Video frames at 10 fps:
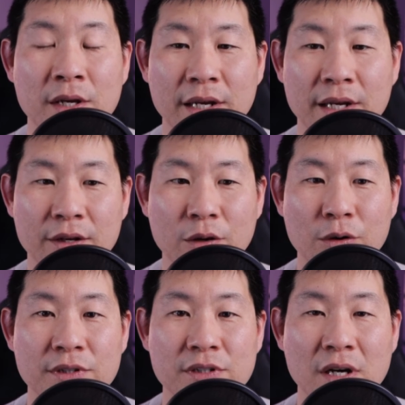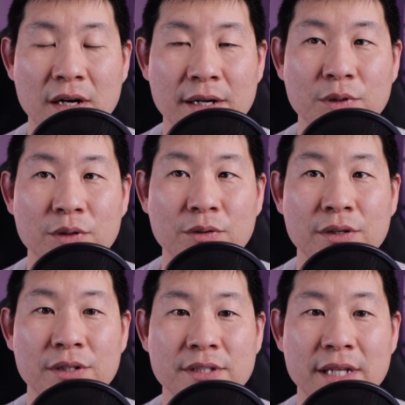And over time, you'll
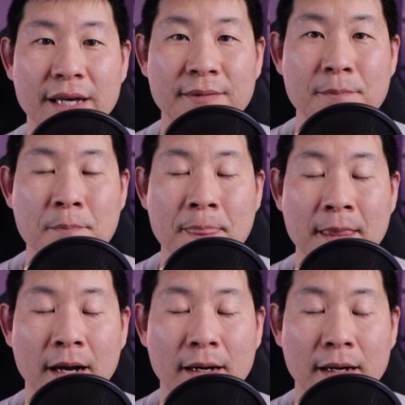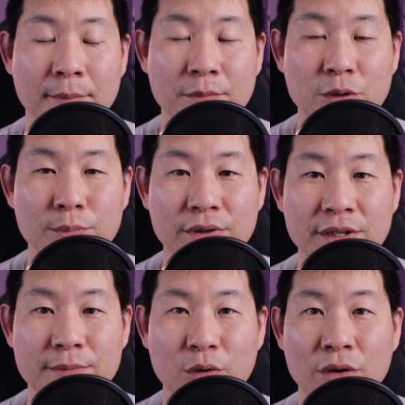notice that you'll
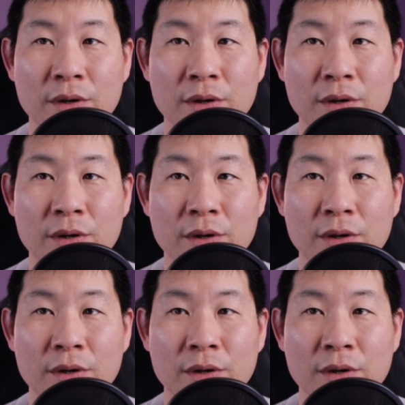breathe more